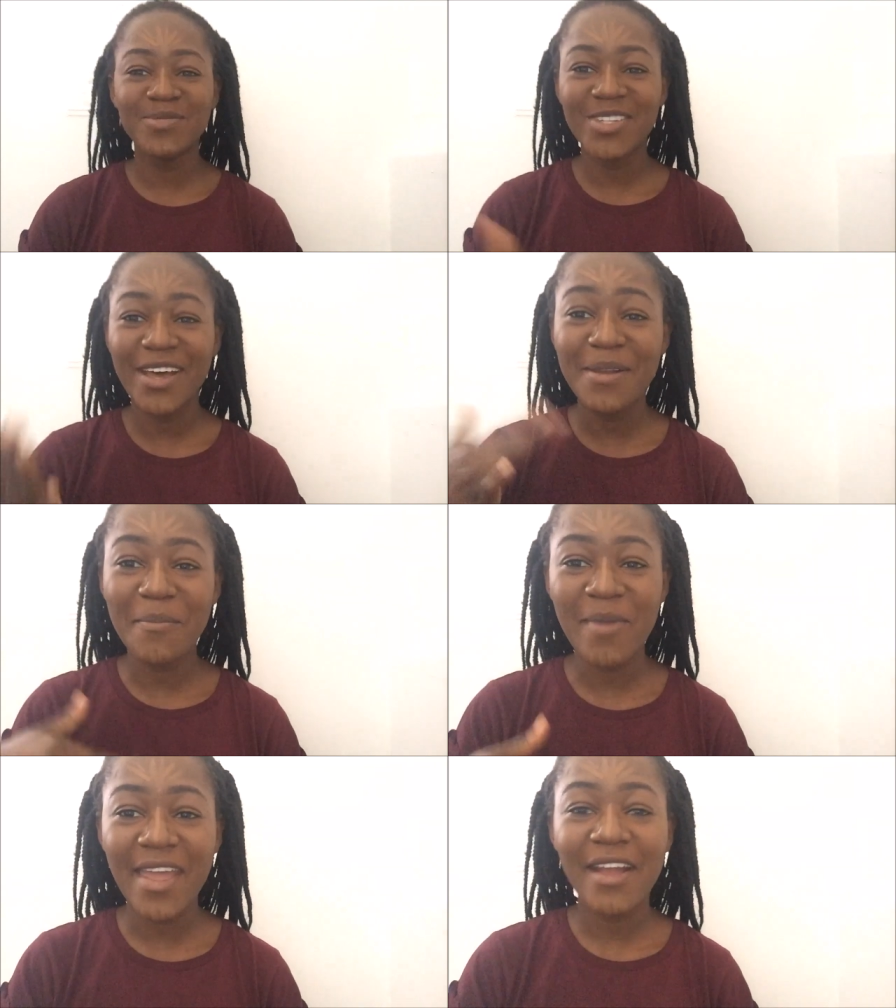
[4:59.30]
I'm trying
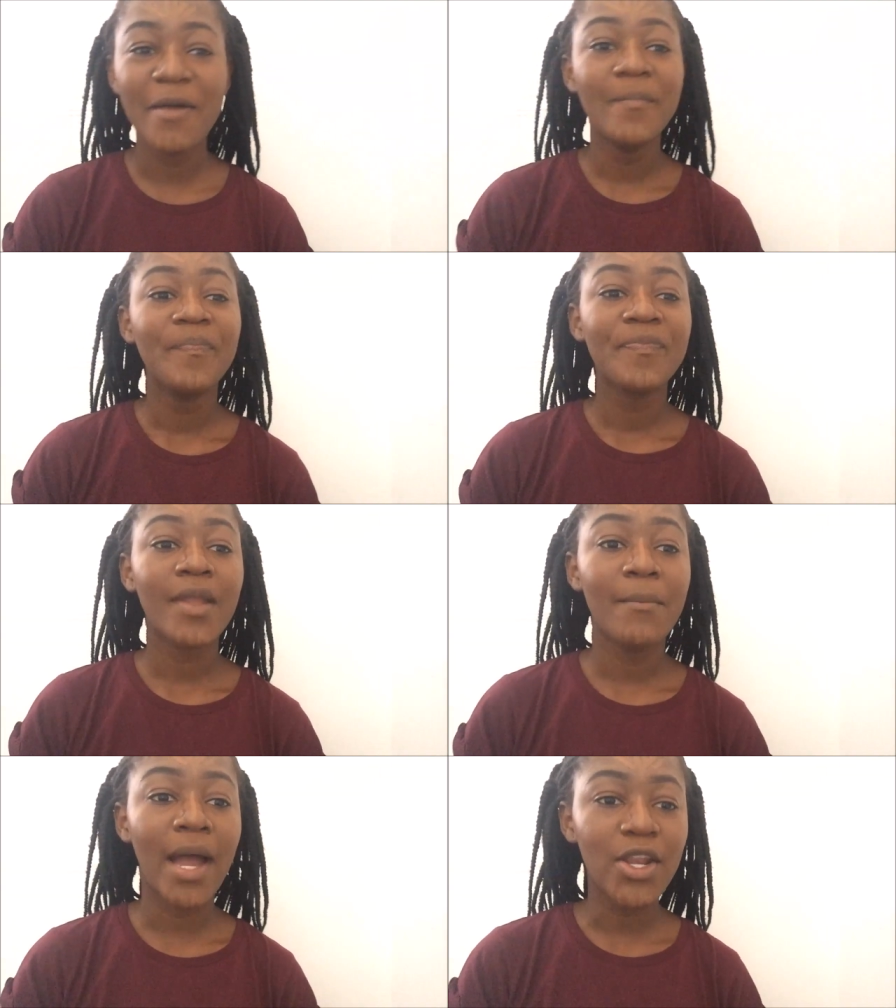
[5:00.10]
to make
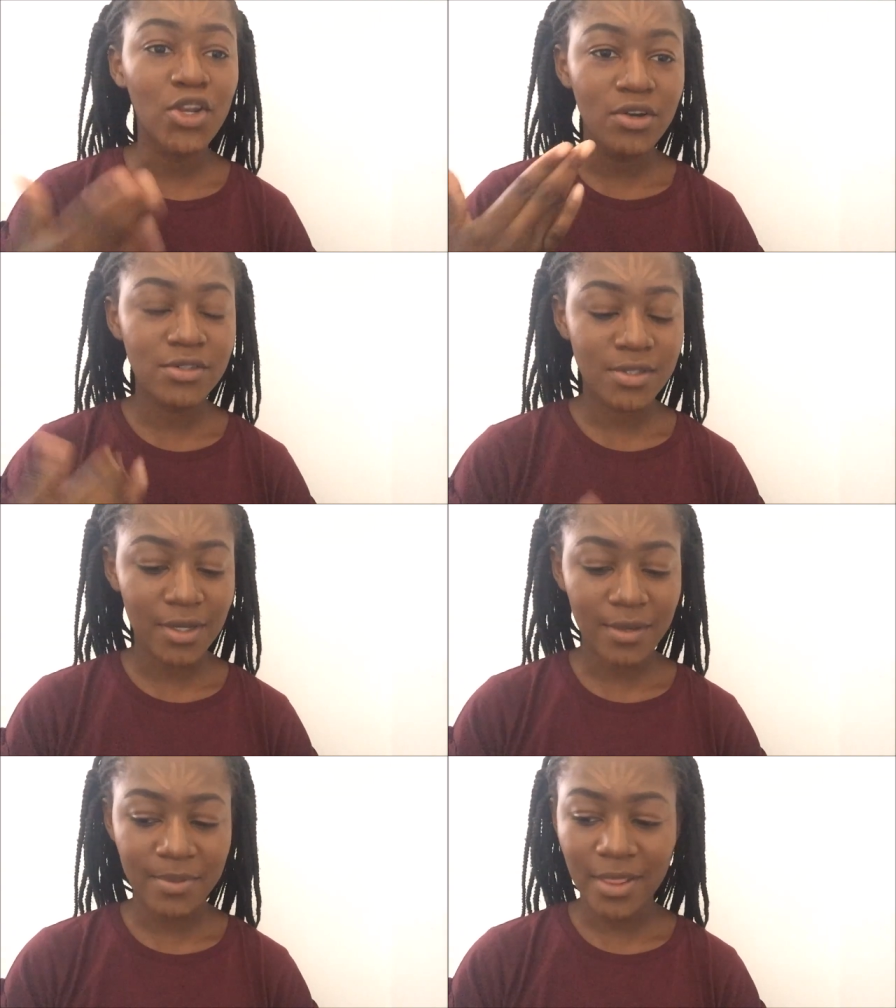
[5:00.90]
my nose
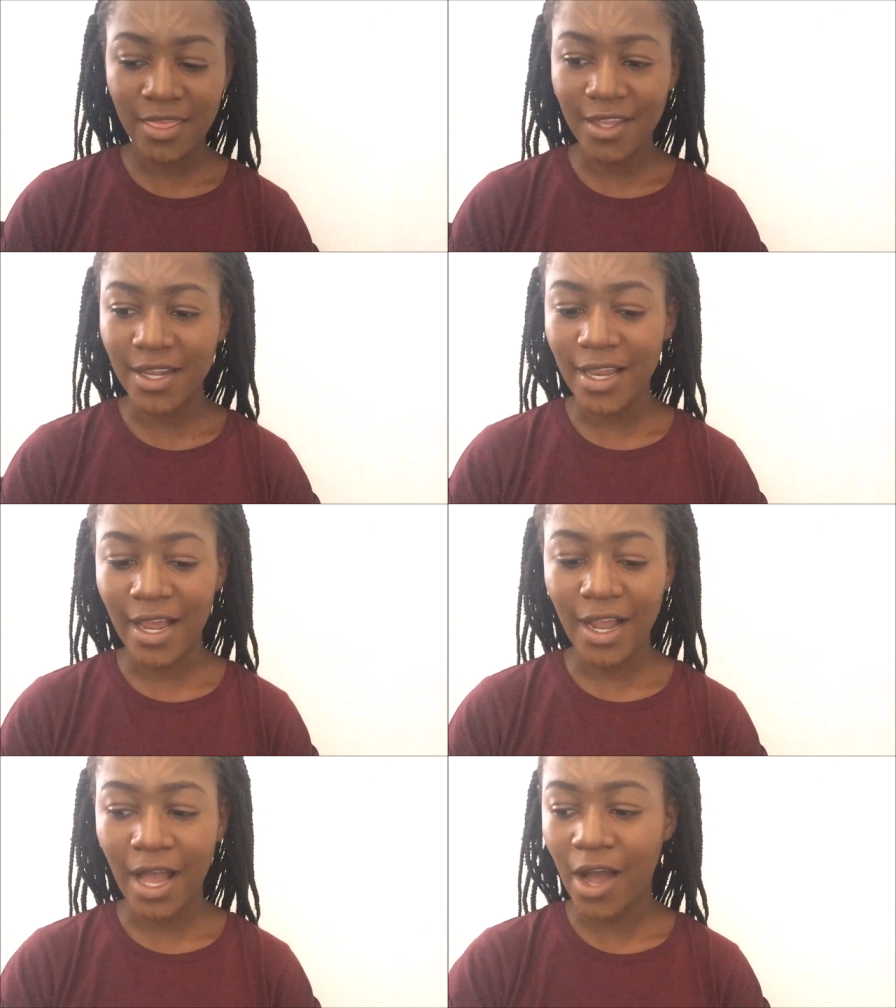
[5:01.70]
look a bit thinner
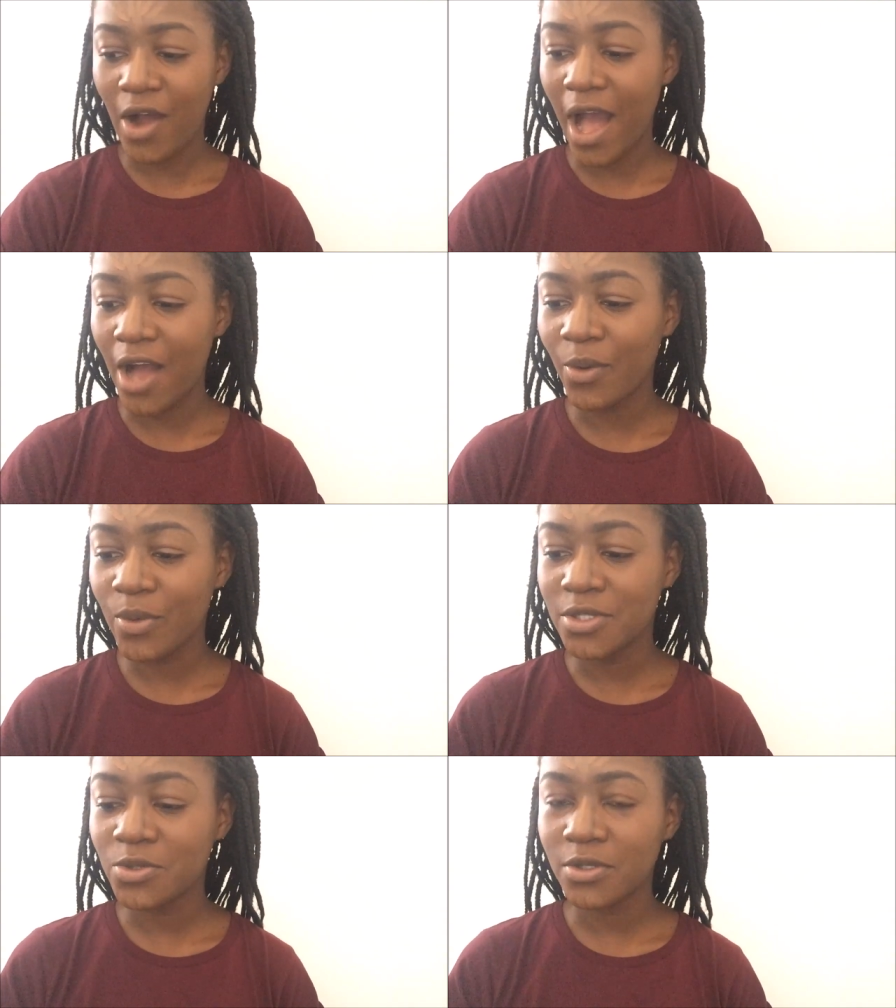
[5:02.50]
like how
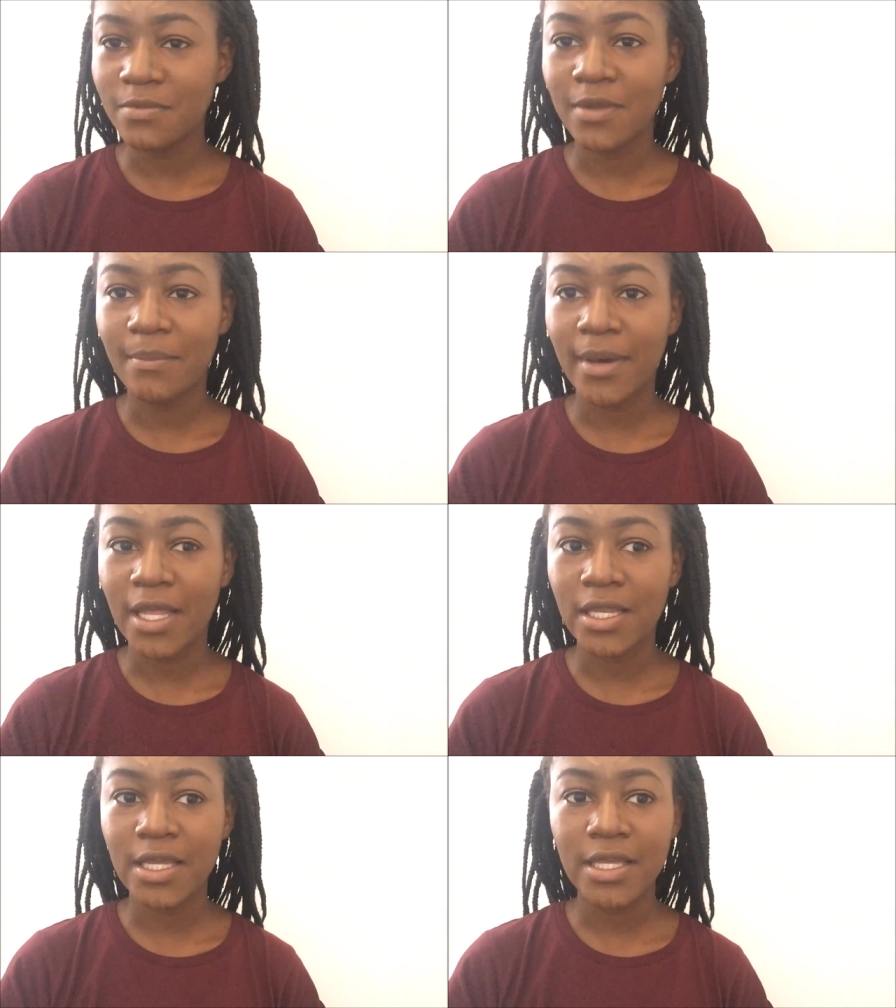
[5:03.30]
hungry taught me,
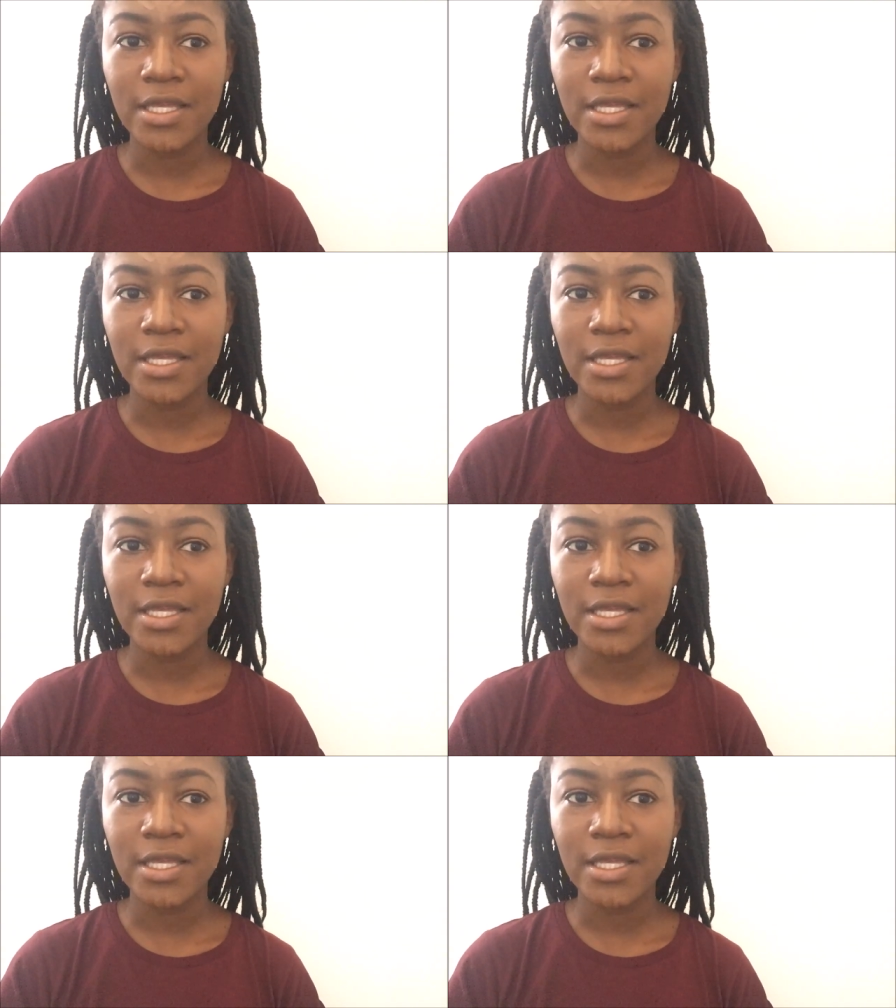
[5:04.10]
but